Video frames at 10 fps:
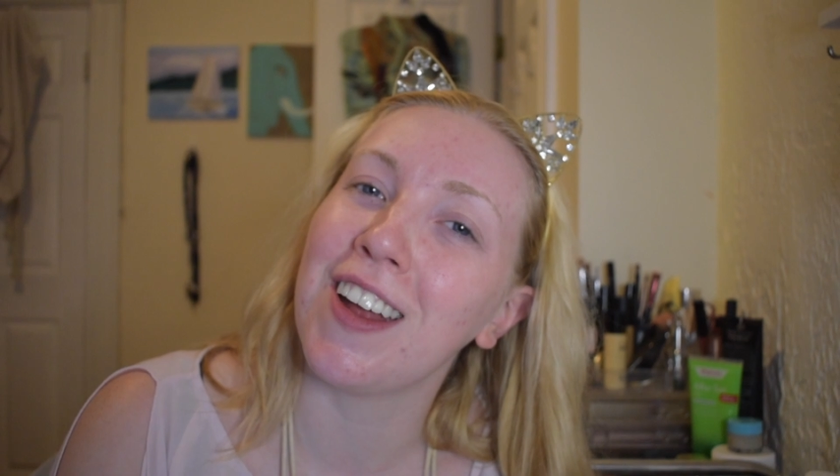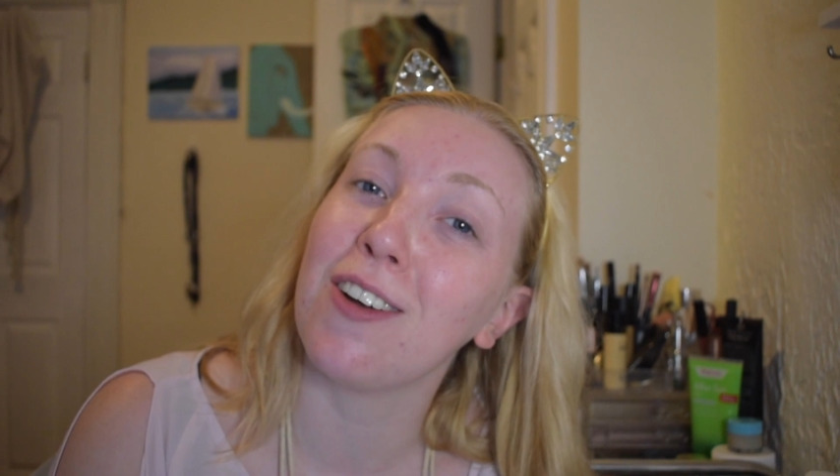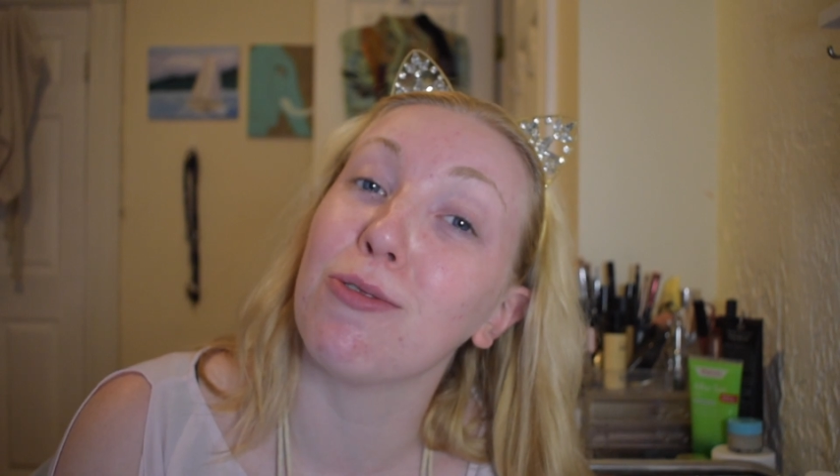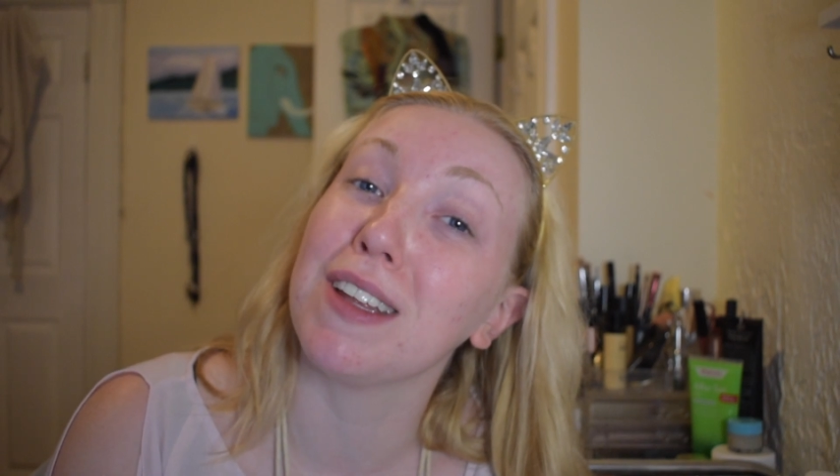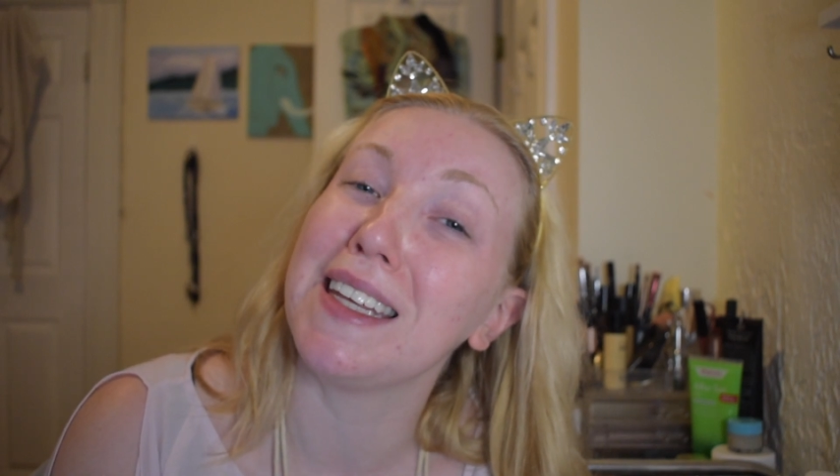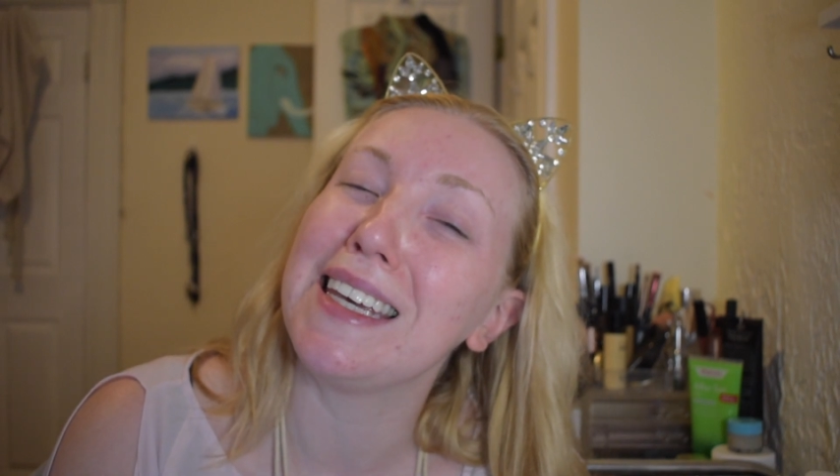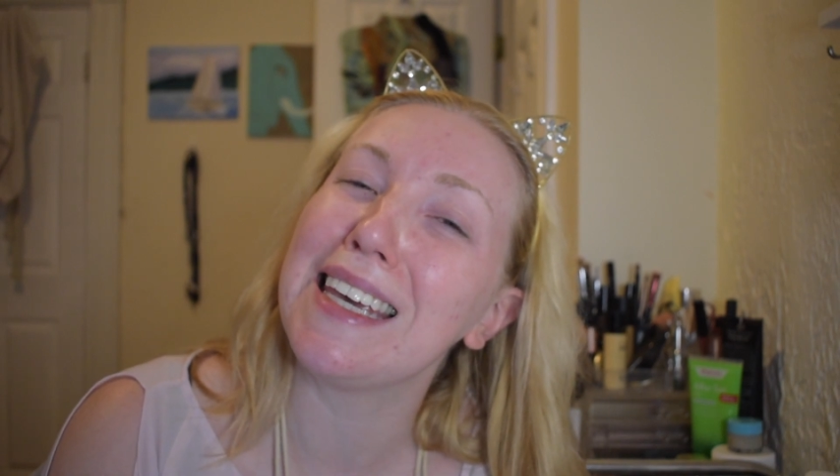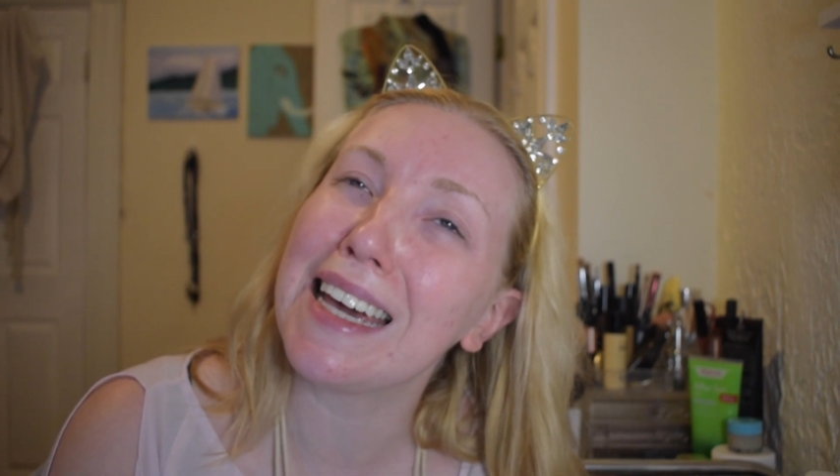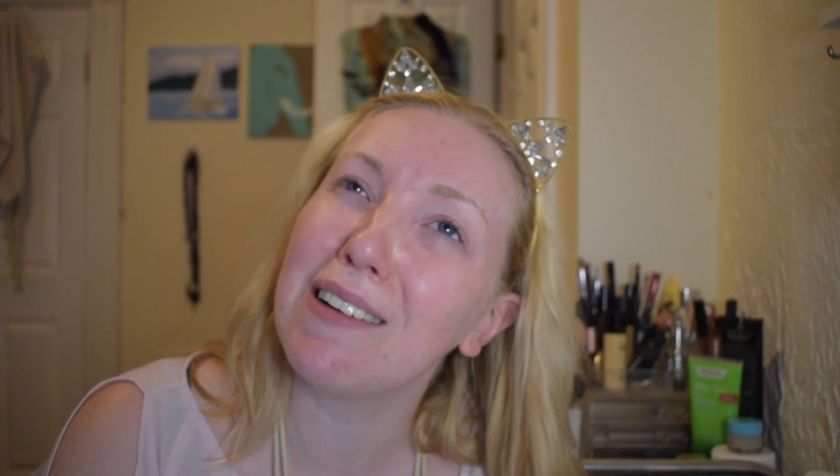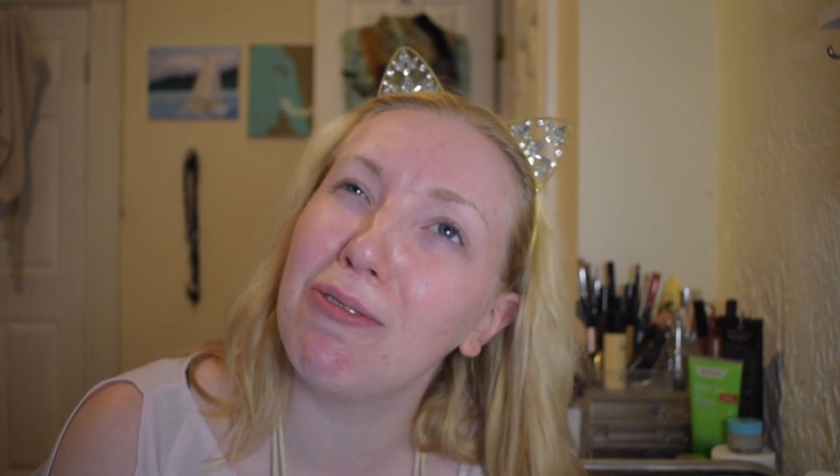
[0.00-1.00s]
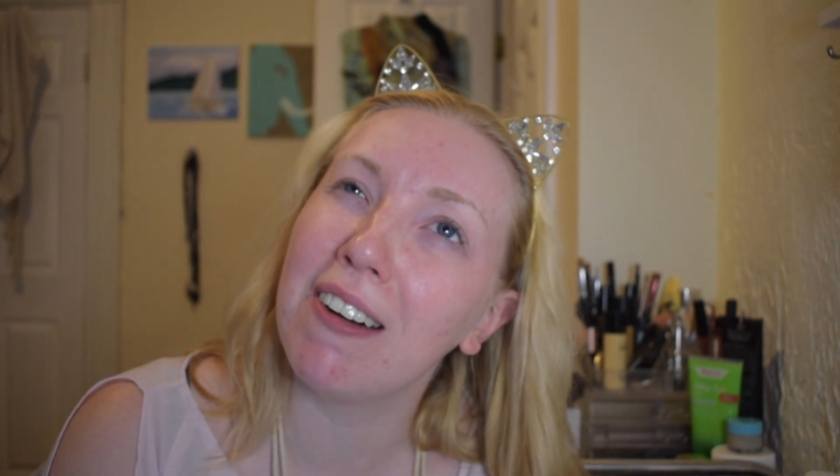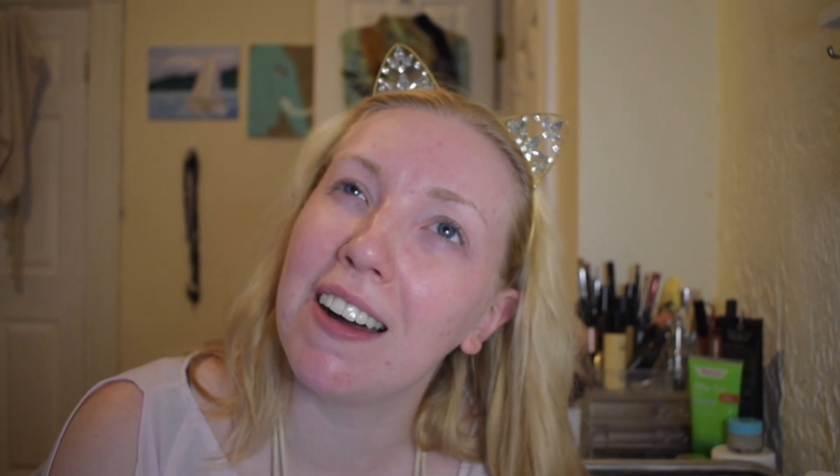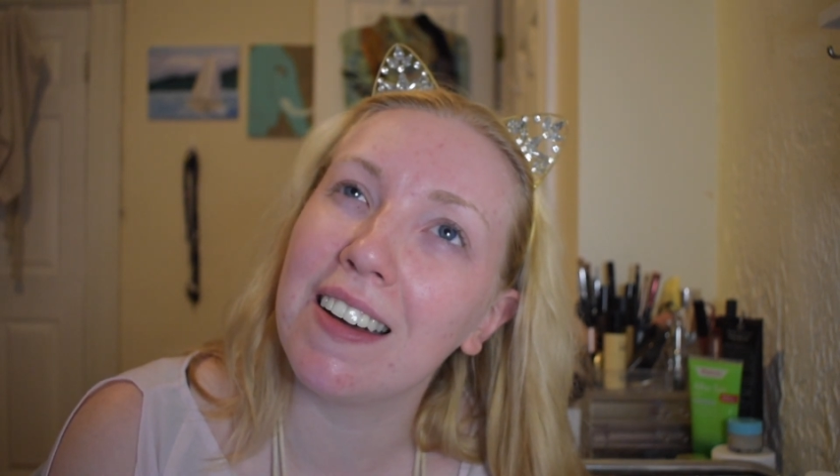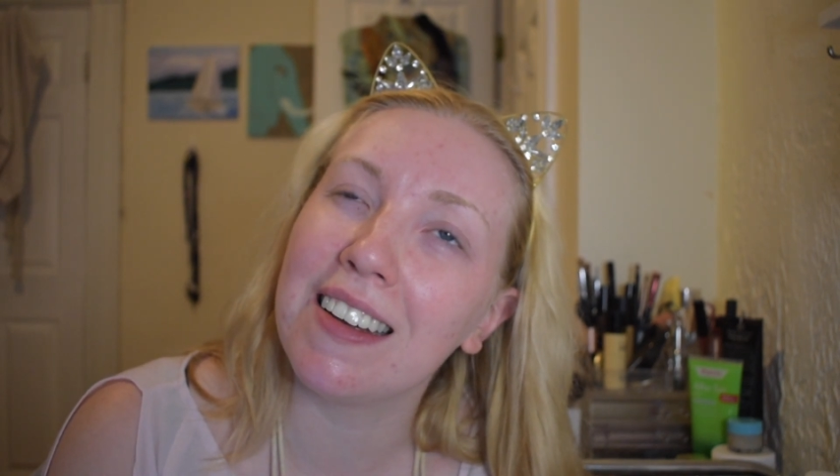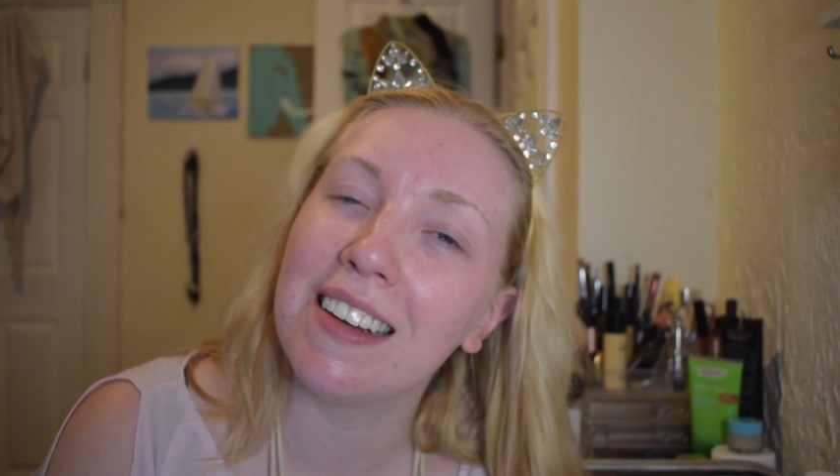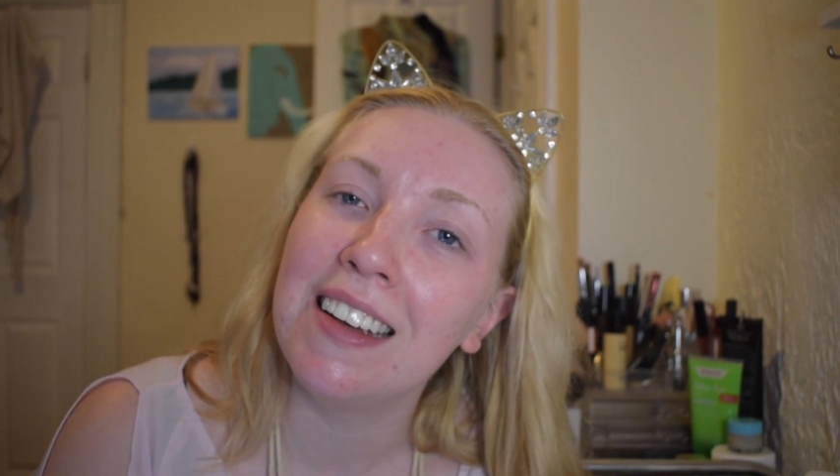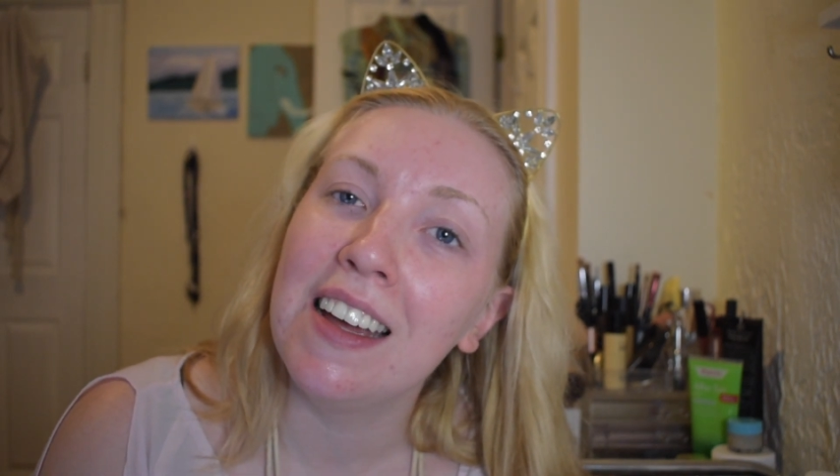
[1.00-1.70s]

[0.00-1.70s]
I don't really get one,